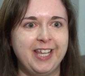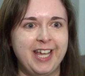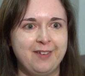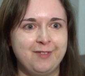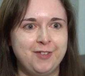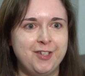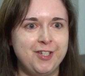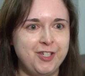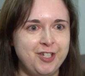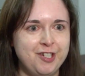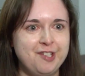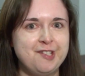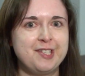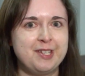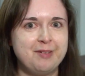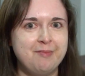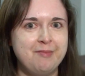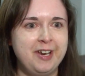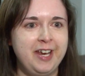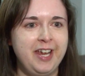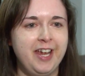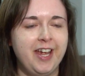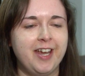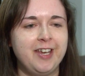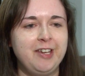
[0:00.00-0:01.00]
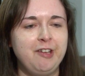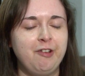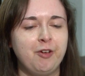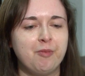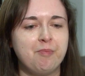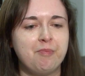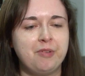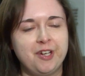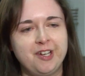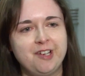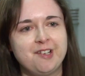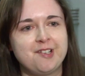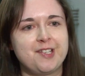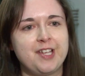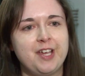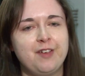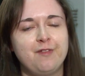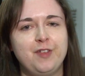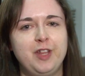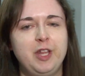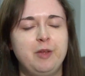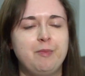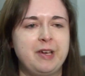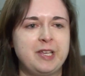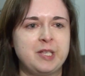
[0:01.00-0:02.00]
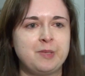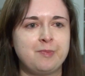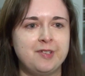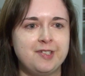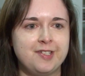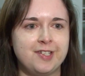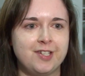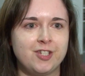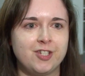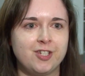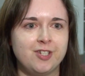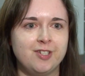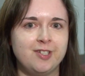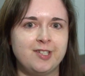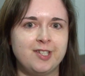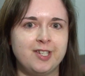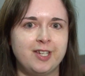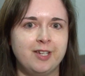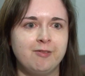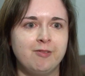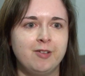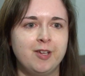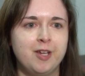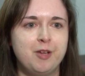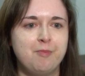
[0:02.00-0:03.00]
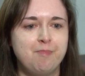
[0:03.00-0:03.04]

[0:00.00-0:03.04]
They have to choose somebody, and you can put yourself in the best position to